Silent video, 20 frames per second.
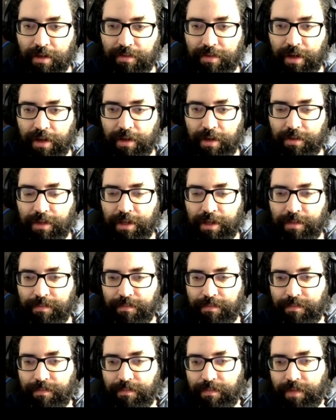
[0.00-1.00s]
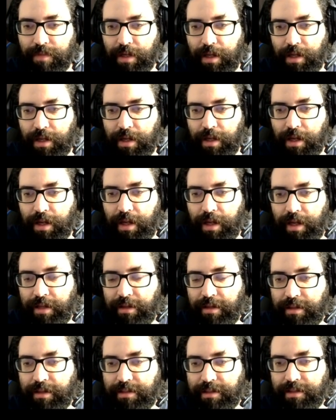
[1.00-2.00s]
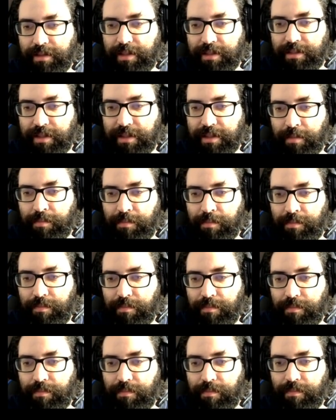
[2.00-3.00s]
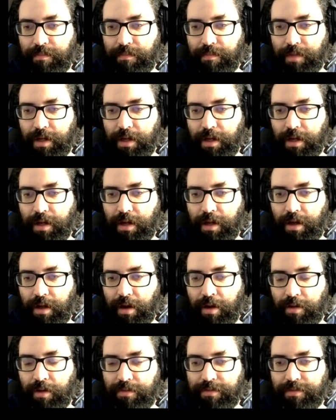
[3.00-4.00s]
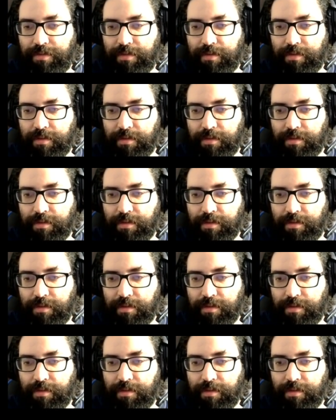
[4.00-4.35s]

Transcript: of LD, and this is the sum of